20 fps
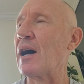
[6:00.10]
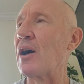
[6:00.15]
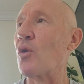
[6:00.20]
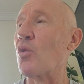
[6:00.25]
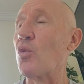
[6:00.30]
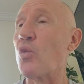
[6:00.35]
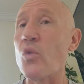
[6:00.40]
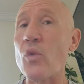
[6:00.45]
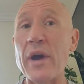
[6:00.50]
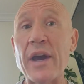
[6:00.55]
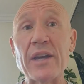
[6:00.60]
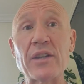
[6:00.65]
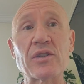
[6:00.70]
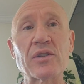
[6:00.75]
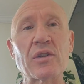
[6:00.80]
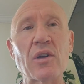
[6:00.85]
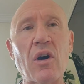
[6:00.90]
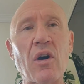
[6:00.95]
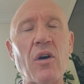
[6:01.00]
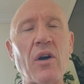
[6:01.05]

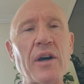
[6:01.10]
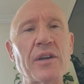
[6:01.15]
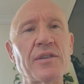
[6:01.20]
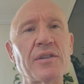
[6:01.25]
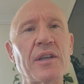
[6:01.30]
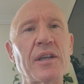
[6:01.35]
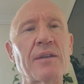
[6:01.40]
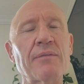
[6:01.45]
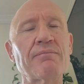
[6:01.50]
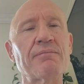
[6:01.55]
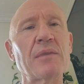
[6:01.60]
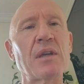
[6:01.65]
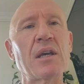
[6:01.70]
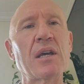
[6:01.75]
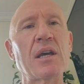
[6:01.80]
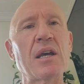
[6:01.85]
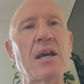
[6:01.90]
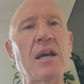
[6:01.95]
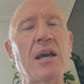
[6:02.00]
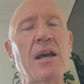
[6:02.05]
rest, icing.
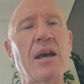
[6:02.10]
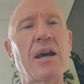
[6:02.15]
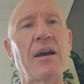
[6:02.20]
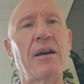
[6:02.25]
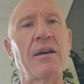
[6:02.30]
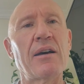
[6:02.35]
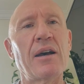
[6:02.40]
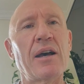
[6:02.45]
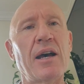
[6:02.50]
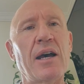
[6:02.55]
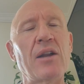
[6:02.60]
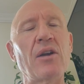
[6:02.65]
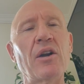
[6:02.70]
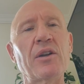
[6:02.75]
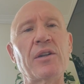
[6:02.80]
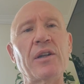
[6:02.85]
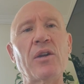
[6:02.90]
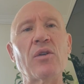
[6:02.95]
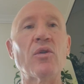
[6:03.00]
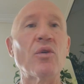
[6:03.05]
And I
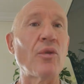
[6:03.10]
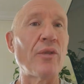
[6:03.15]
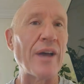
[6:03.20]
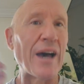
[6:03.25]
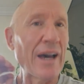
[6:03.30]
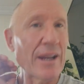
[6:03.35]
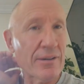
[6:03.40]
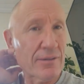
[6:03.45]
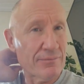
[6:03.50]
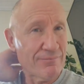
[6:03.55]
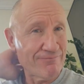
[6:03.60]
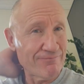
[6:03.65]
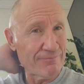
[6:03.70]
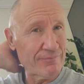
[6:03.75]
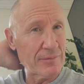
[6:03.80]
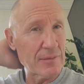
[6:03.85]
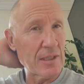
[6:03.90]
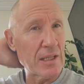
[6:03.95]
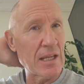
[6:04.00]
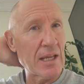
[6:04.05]
did all that.
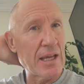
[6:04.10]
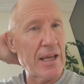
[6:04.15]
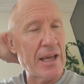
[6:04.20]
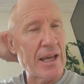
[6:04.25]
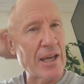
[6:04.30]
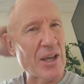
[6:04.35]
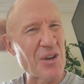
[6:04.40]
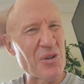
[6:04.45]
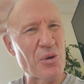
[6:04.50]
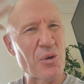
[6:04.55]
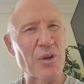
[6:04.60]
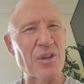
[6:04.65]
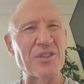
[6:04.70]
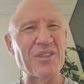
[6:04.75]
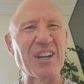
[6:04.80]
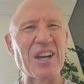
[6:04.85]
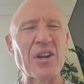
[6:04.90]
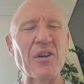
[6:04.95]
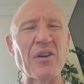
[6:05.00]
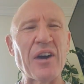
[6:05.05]
And
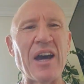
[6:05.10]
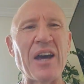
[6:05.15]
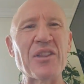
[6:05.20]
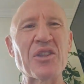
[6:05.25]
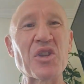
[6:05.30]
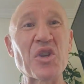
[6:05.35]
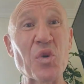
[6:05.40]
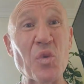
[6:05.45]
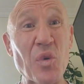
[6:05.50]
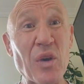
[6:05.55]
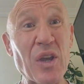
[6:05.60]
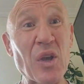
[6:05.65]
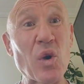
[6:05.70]
cortisone, I had 3